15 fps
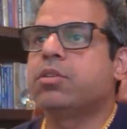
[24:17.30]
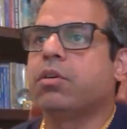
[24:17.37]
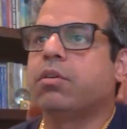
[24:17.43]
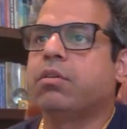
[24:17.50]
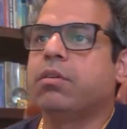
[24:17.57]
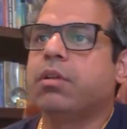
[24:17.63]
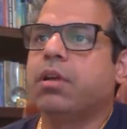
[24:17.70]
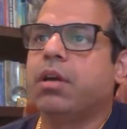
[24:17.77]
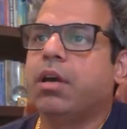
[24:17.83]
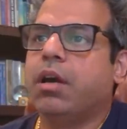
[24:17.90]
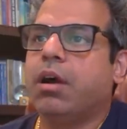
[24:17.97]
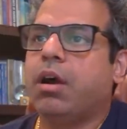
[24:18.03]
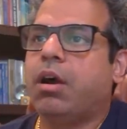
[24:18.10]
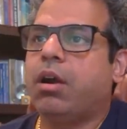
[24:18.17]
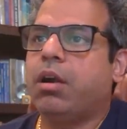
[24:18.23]

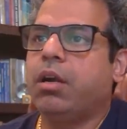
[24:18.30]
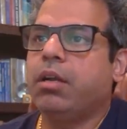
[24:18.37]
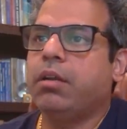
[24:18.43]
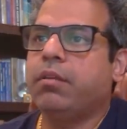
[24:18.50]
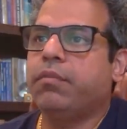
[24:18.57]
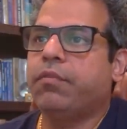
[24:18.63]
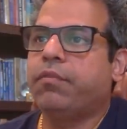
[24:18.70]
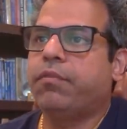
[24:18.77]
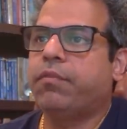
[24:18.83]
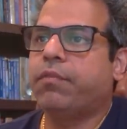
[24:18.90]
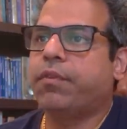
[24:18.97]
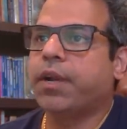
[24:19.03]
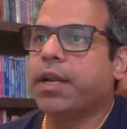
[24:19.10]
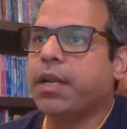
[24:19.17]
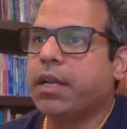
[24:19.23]
So our
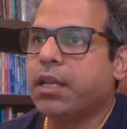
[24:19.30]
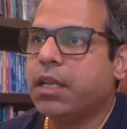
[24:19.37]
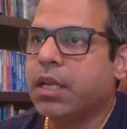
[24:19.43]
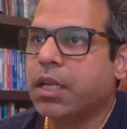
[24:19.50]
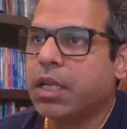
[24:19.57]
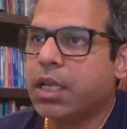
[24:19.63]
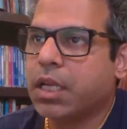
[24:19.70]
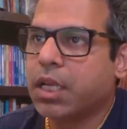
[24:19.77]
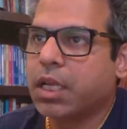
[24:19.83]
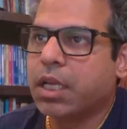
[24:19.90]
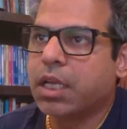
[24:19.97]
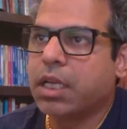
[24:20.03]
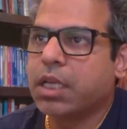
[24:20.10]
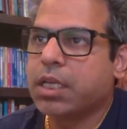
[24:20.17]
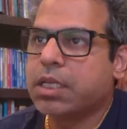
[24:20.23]
friend
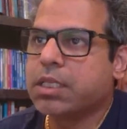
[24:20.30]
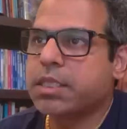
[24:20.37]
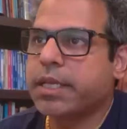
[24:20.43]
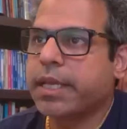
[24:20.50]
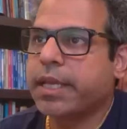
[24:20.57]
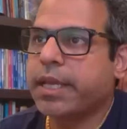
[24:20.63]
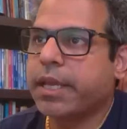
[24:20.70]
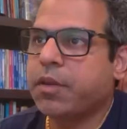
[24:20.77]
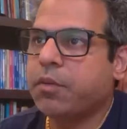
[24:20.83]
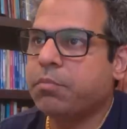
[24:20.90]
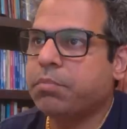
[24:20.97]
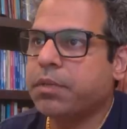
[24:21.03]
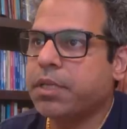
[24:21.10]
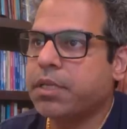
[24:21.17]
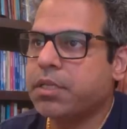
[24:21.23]
is saying, can
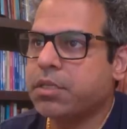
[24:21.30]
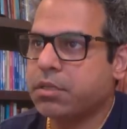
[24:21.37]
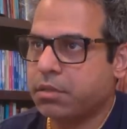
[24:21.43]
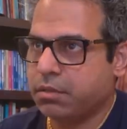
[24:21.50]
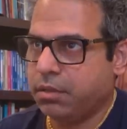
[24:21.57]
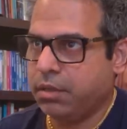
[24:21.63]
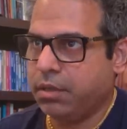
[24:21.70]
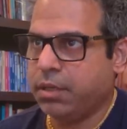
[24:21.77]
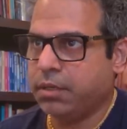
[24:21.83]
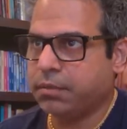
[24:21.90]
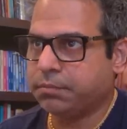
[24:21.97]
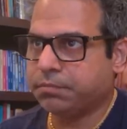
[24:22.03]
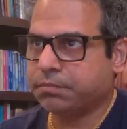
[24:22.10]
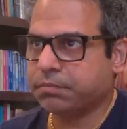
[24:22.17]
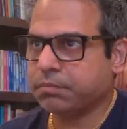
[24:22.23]
you please
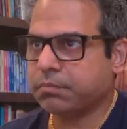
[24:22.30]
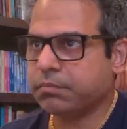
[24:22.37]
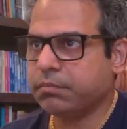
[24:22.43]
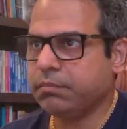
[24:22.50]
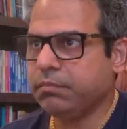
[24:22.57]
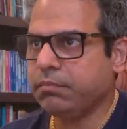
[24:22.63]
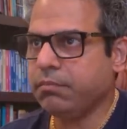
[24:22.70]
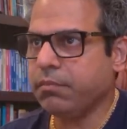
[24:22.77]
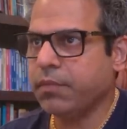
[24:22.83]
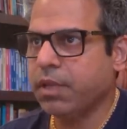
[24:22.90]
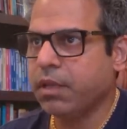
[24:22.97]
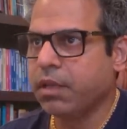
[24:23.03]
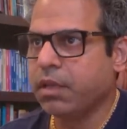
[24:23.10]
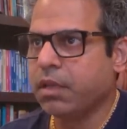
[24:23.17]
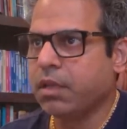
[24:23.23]

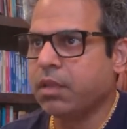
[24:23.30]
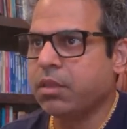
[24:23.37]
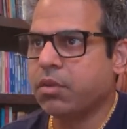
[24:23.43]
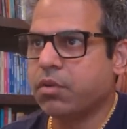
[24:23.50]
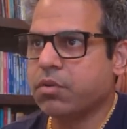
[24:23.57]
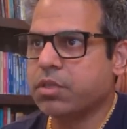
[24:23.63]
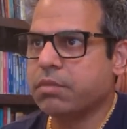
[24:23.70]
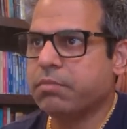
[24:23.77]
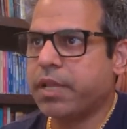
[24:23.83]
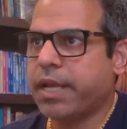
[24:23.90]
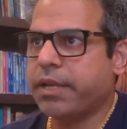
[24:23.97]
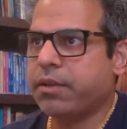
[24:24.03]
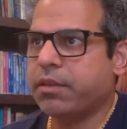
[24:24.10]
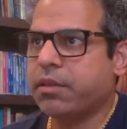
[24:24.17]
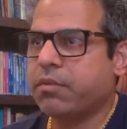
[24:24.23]
throw some
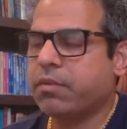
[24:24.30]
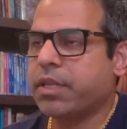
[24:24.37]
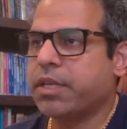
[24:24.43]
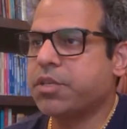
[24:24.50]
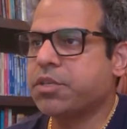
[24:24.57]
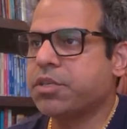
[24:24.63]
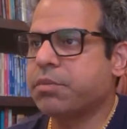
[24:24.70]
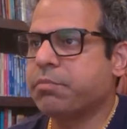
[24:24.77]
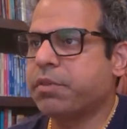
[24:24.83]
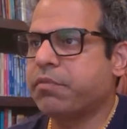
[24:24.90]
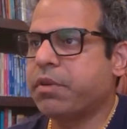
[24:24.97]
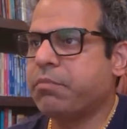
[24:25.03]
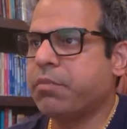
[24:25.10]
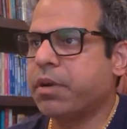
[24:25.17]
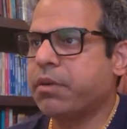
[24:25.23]
light on the relationship
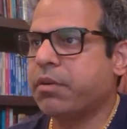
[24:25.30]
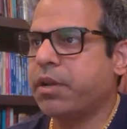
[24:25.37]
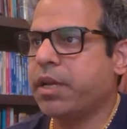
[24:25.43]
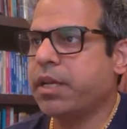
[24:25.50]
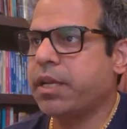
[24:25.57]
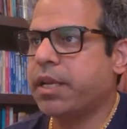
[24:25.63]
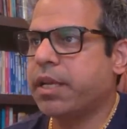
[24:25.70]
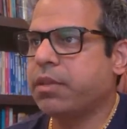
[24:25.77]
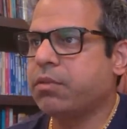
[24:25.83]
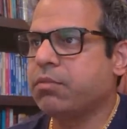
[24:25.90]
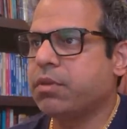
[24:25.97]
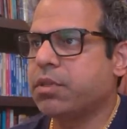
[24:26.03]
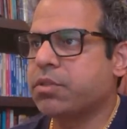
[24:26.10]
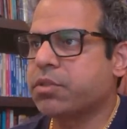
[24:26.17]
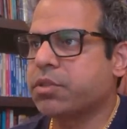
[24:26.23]
between Mercury and
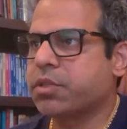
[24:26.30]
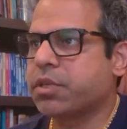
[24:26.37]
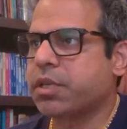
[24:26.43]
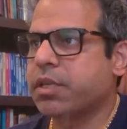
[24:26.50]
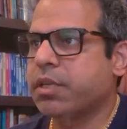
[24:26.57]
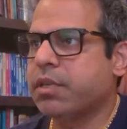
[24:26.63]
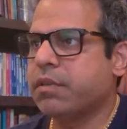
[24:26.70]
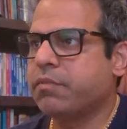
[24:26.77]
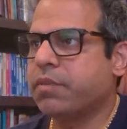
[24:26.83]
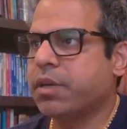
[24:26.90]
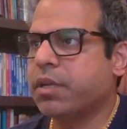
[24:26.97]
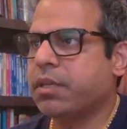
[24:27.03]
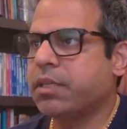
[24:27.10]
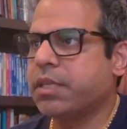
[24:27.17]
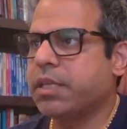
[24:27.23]
Ketu conjunction and
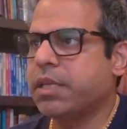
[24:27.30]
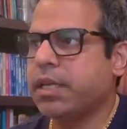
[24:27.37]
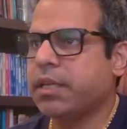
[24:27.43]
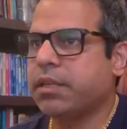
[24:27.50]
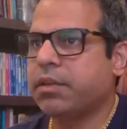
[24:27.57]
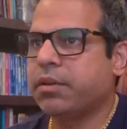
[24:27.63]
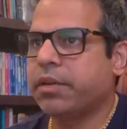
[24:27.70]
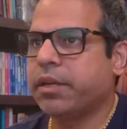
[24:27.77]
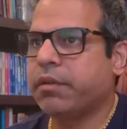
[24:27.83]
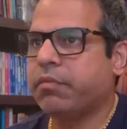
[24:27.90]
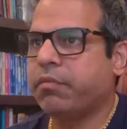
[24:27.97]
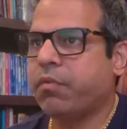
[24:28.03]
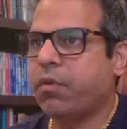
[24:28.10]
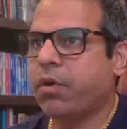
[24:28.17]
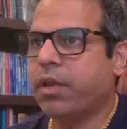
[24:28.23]
difficulty in learning
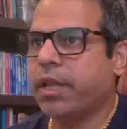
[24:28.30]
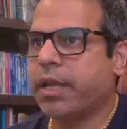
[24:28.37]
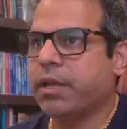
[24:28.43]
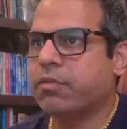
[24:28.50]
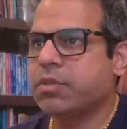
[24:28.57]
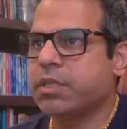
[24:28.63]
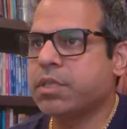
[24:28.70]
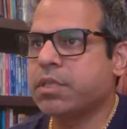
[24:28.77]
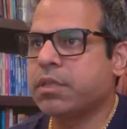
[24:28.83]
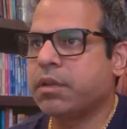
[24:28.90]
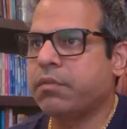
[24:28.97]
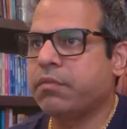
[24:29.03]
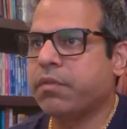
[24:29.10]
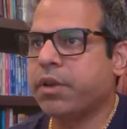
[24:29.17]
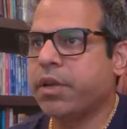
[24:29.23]
foreign languages
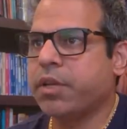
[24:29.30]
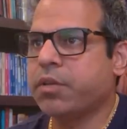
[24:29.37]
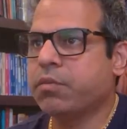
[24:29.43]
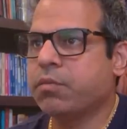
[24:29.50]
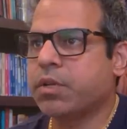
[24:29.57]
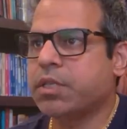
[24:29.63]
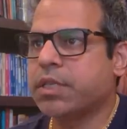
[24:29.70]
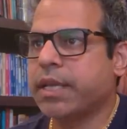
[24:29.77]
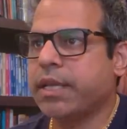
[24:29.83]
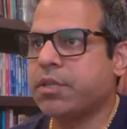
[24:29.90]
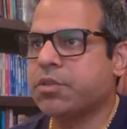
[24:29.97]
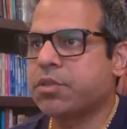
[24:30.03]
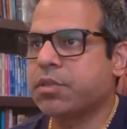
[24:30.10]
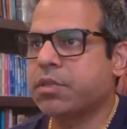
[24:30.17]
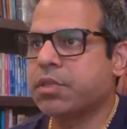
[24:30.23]
and affinity towards
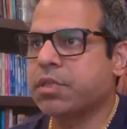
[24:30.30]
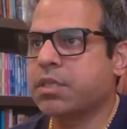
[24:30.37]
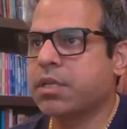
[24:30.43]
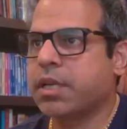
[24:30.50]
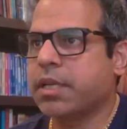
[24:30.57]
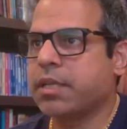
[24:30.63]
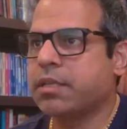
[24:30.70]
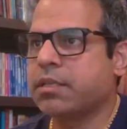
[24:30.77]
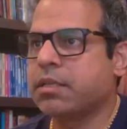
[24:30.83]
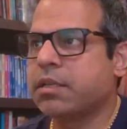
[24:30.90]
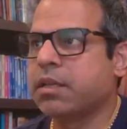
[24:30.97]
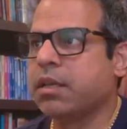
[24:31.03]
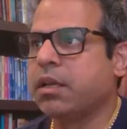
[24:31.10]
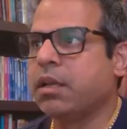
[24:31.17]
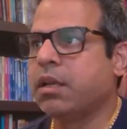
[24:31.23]
ancient studies?
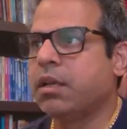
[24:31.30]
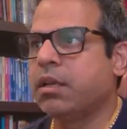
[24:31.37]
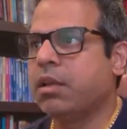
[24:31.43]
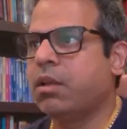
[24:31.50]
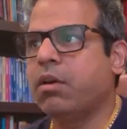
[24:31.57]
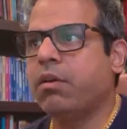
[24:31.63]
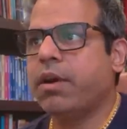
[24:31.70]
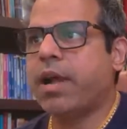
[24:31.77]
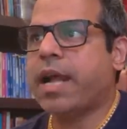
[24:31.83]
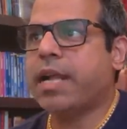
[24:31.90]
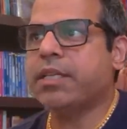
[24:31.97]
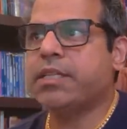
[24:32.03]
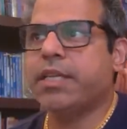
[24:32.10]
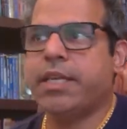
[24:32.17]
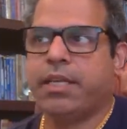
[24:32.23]
No,
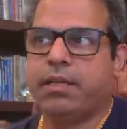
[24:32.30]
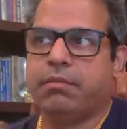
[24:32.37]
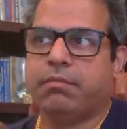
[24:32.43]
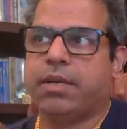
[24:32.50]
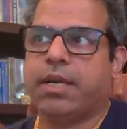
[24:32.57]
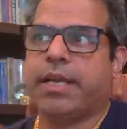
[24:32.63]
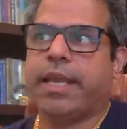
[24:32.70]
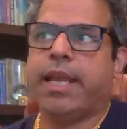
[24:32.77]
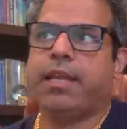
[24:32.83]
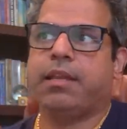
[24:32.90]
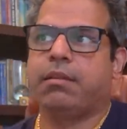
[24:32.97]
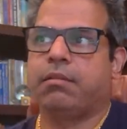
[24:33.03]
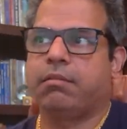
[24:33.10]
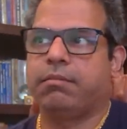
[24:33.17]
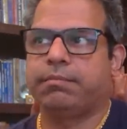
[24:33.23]
actually,
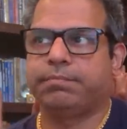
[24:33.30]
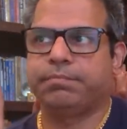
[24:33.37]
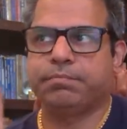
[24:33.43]
again,